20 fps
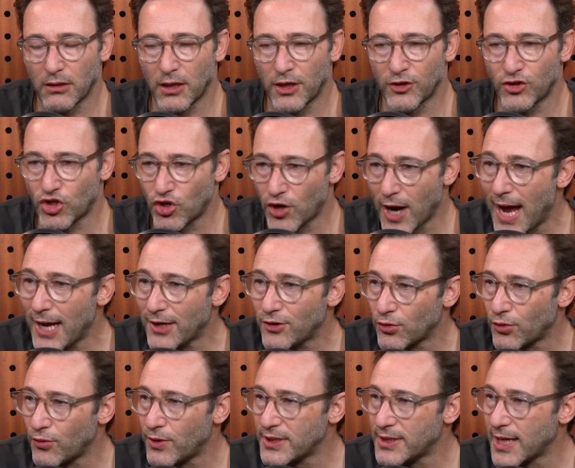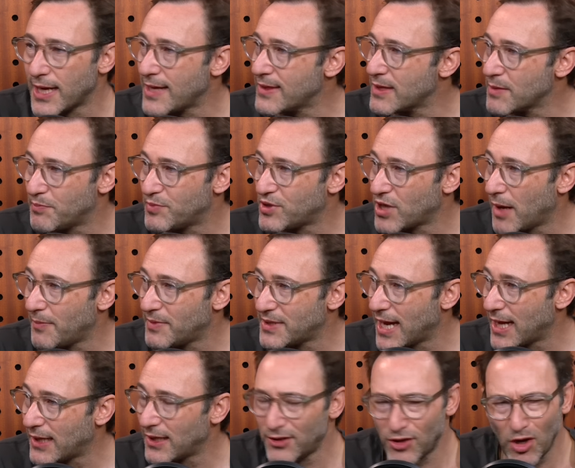attract or retain the top
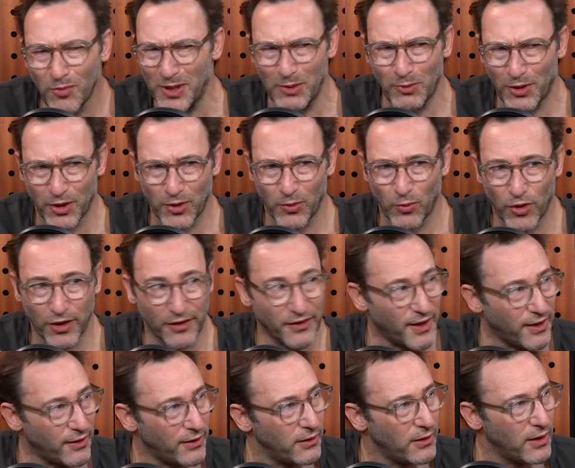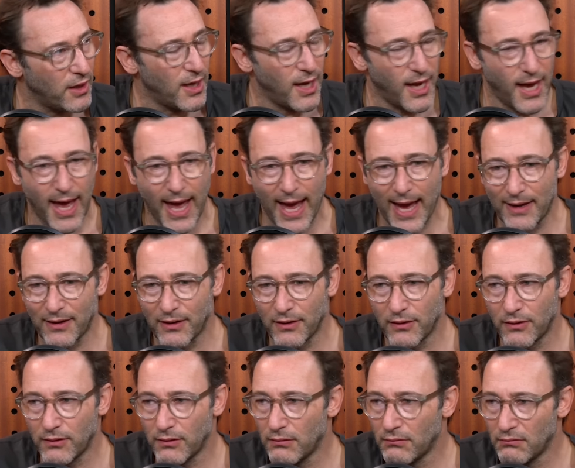talent. Nobody wanted to work there,
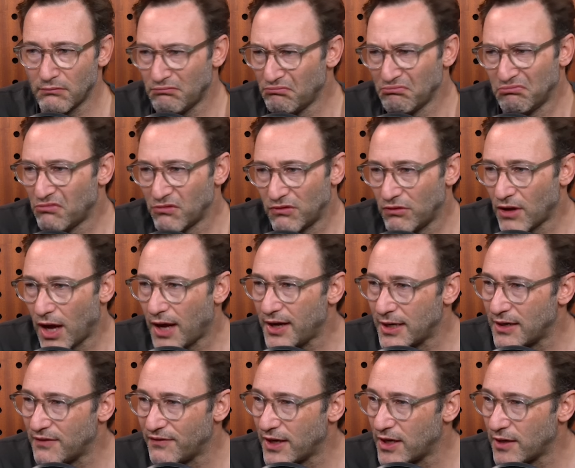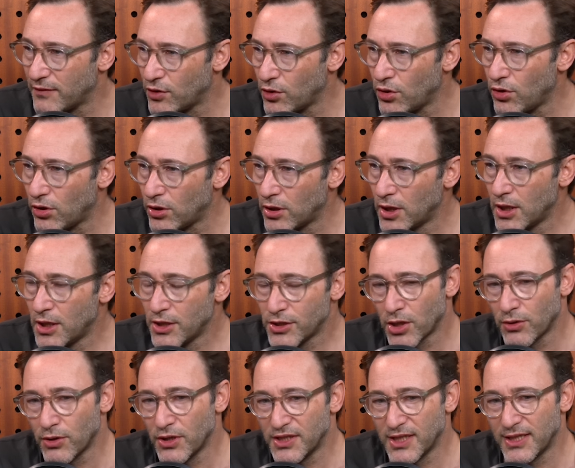and not innovative at all.
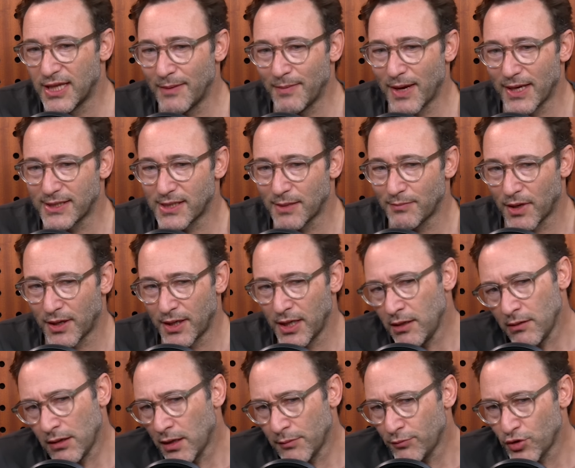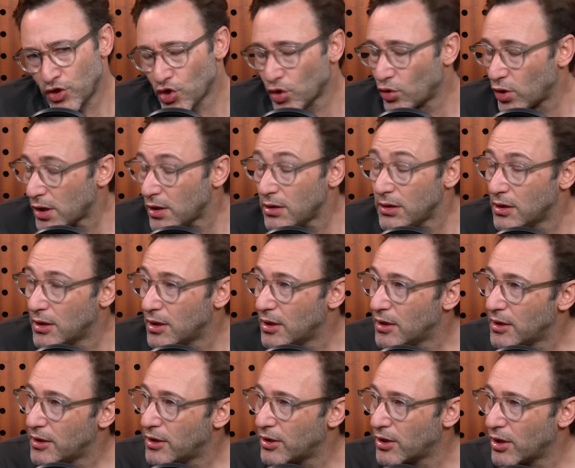So did they make some money? I'm sure.
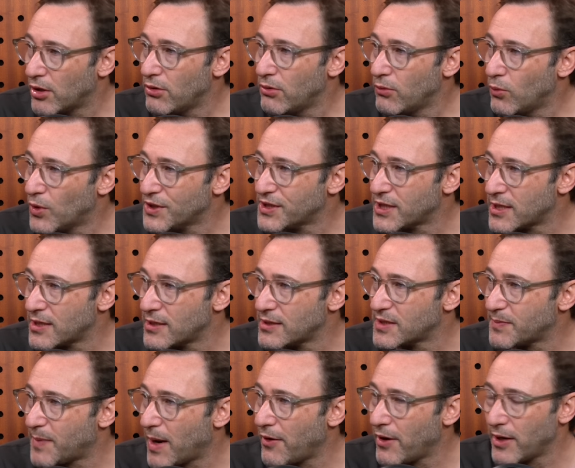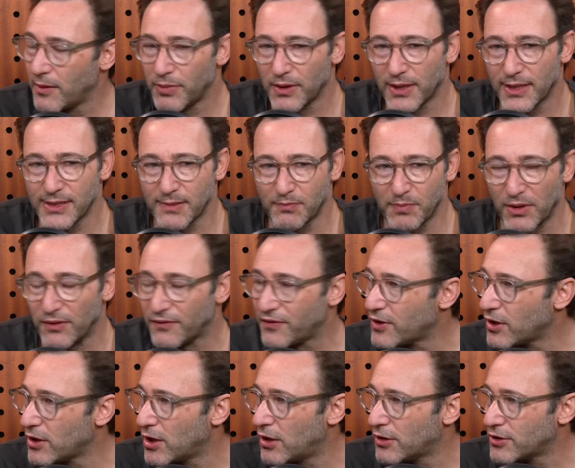Was it an inspiring place built
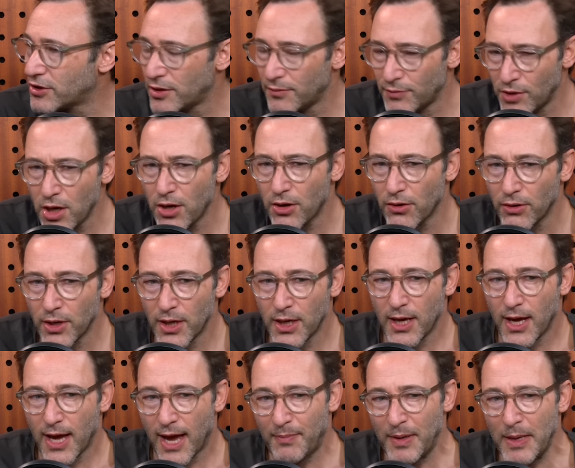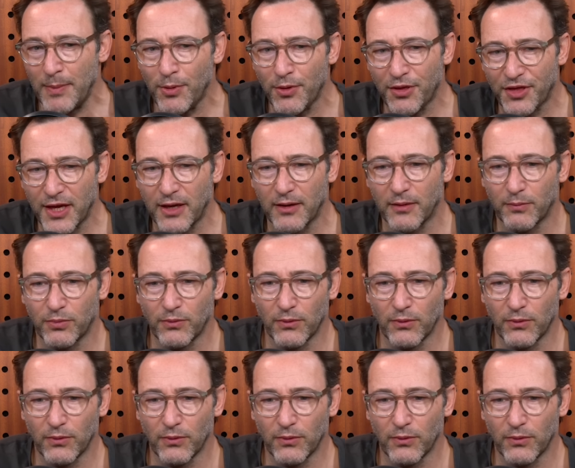for the long term? No. And people think,